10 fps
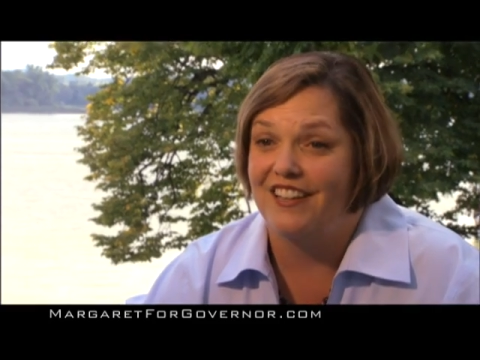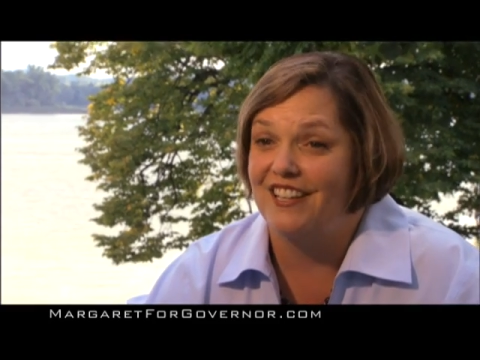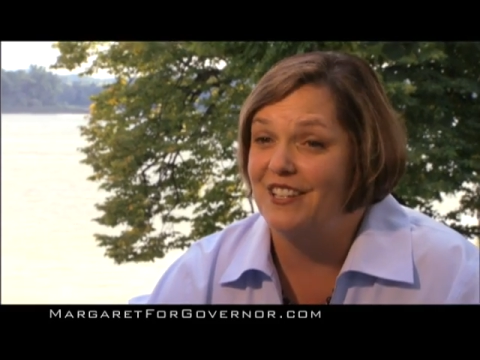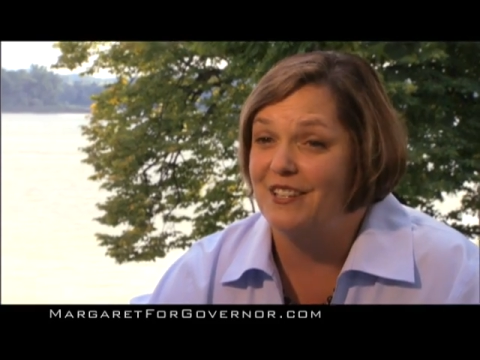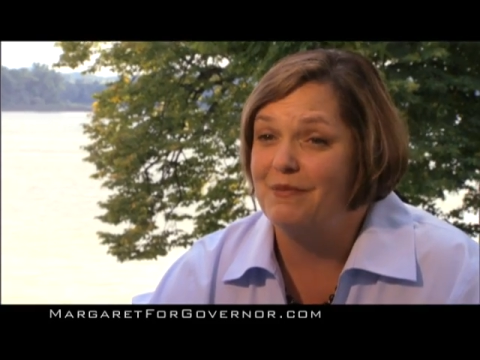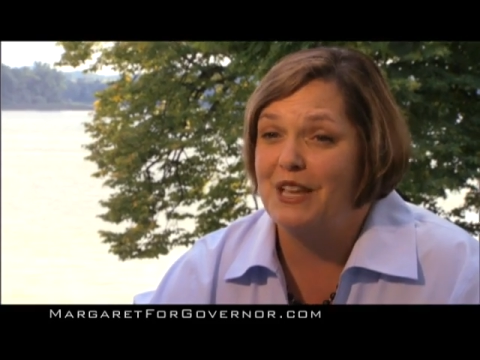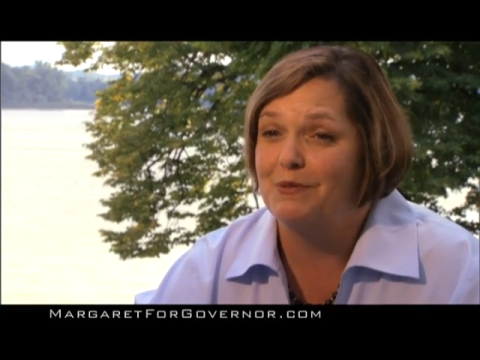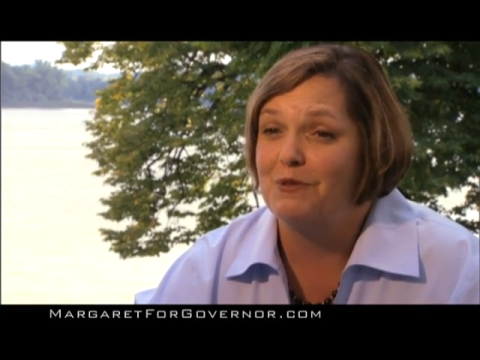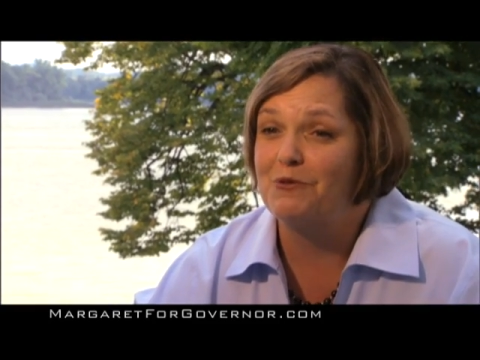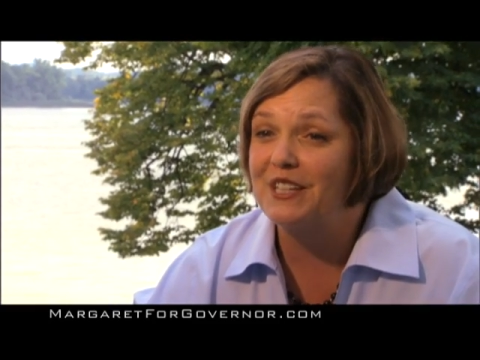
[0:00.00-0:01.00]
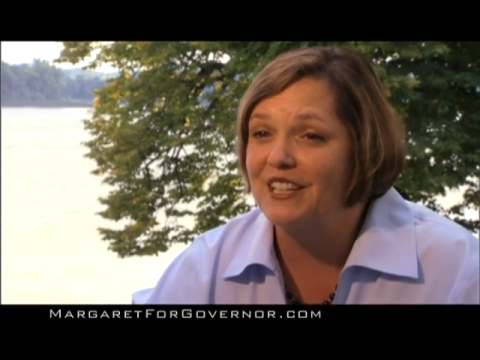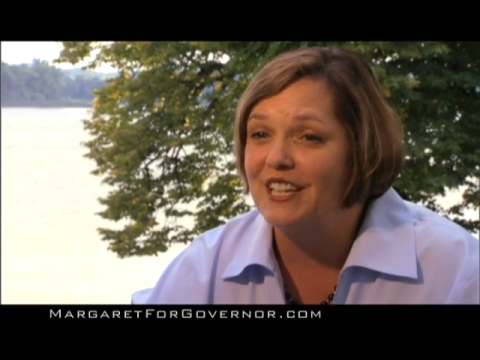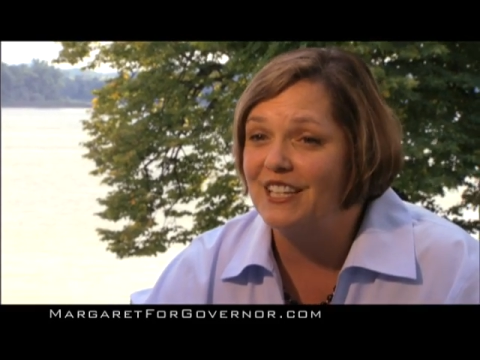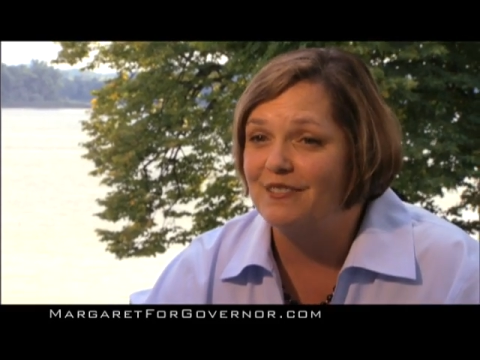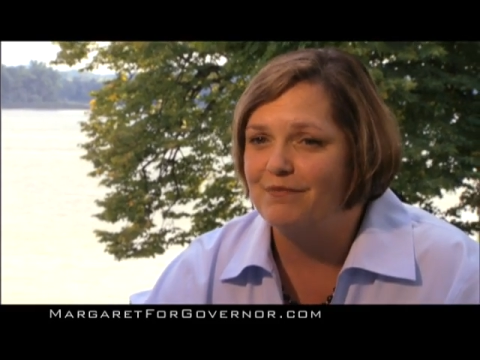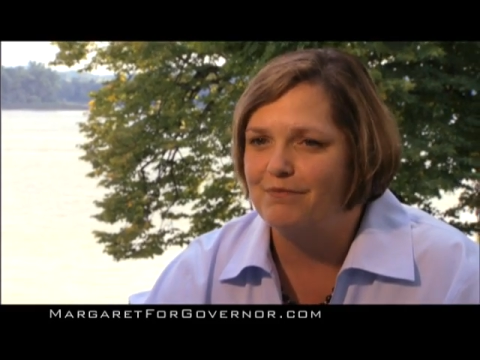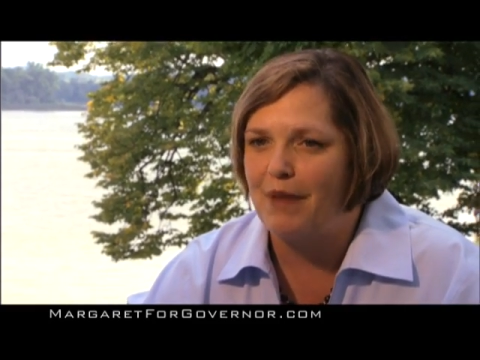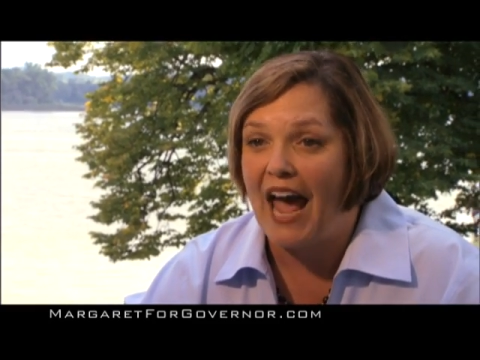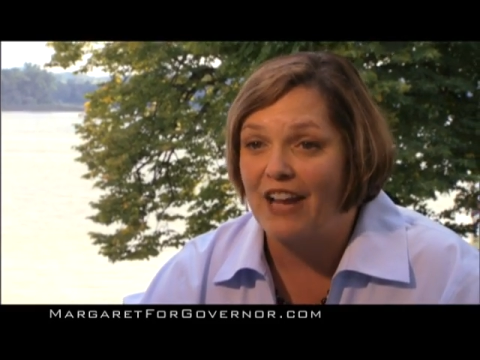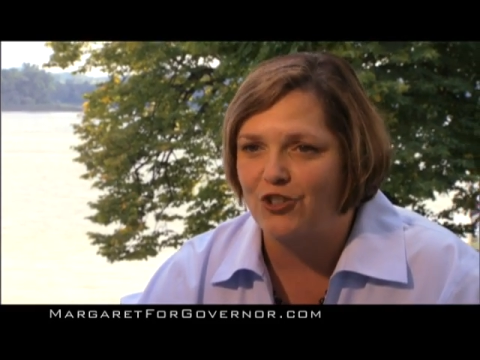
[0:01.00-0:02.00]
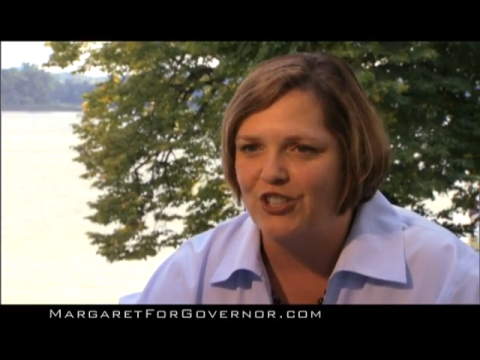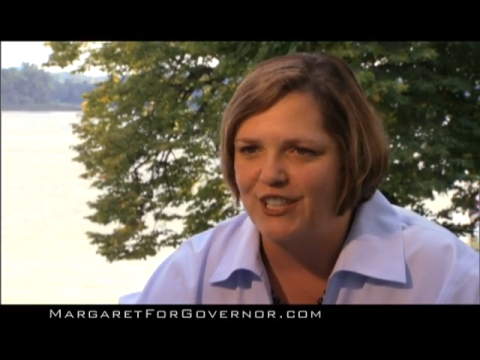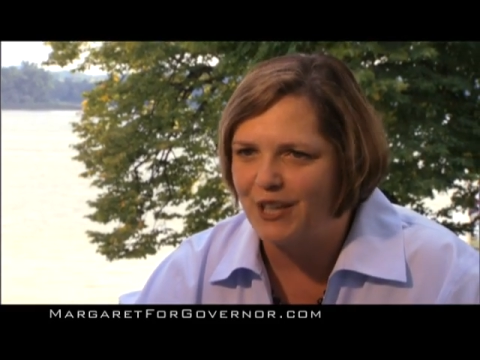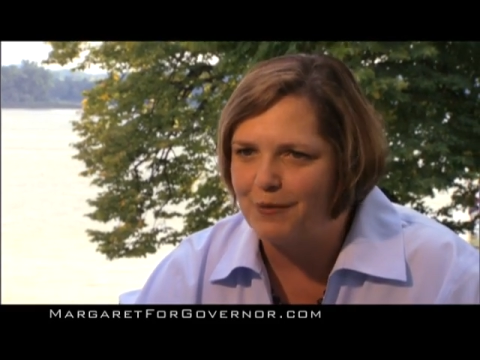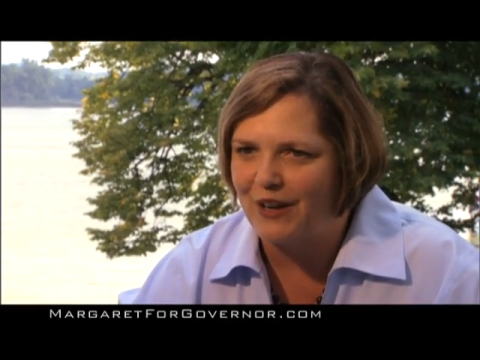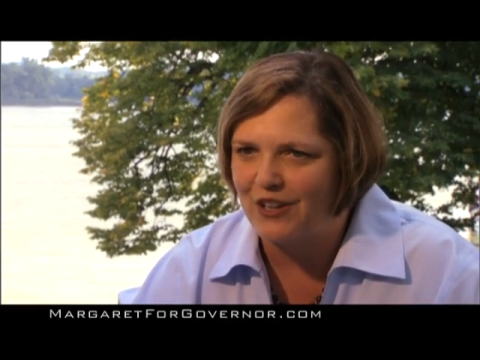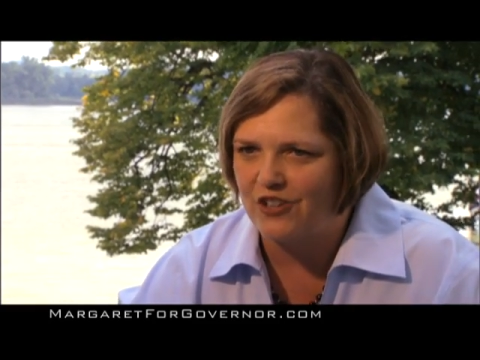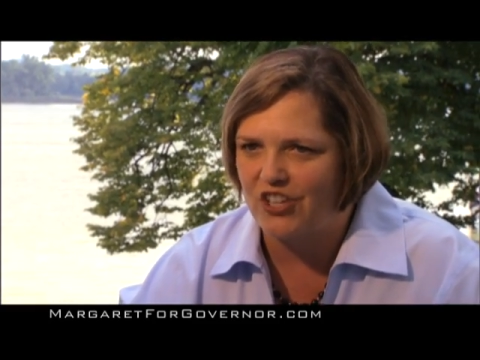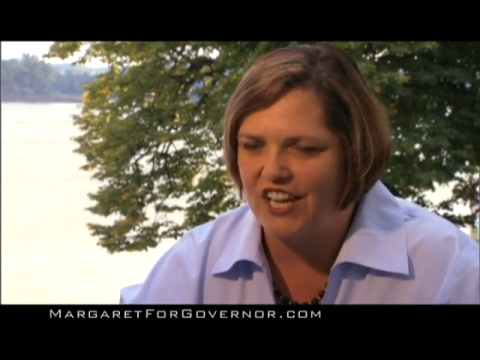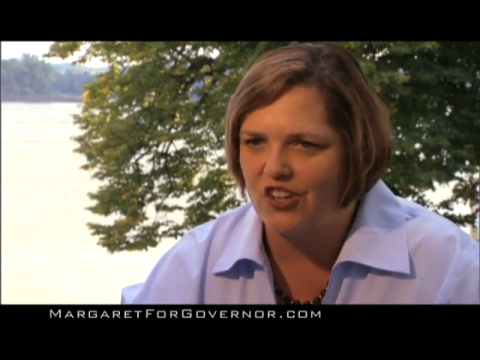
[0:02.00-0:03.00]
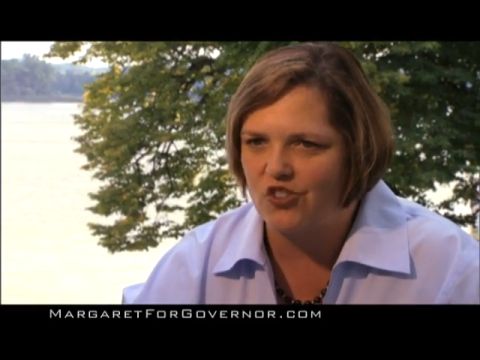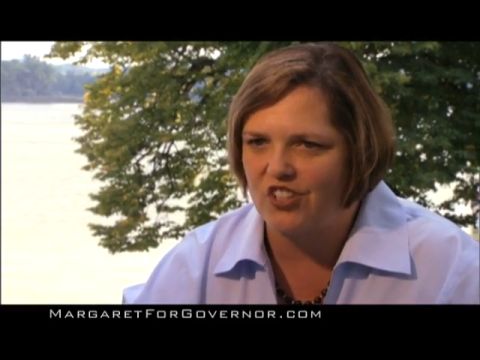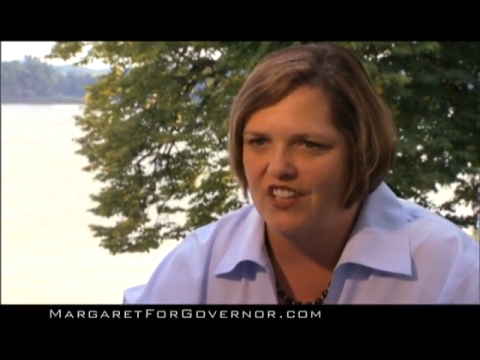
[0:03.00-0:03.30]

it makes me really passionate about education.